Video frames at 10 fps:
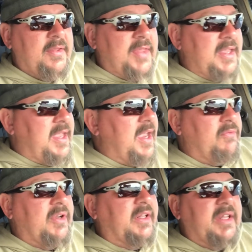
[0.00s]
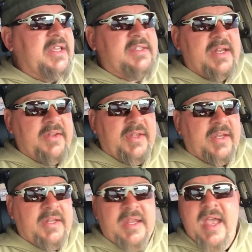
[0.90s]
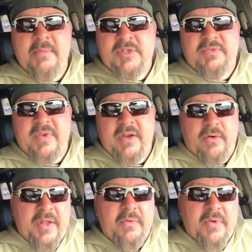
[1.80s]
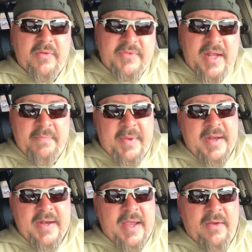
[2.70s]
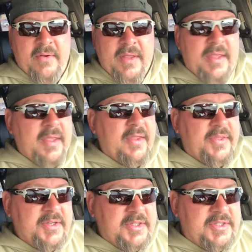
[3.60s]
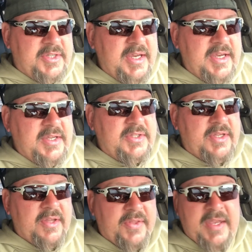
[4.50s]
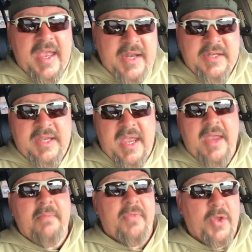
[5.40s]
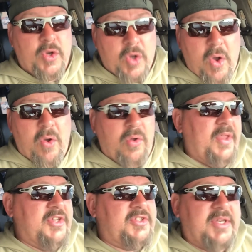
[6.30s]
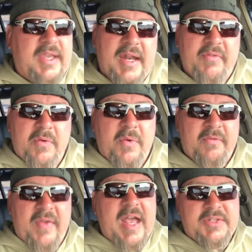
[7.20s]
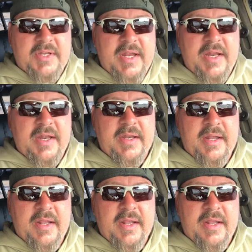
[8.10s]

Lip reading: They can't release anything in the atmosphere, or they would have done it by now. The disease, the end game, the goal is to get everyone vaccinated.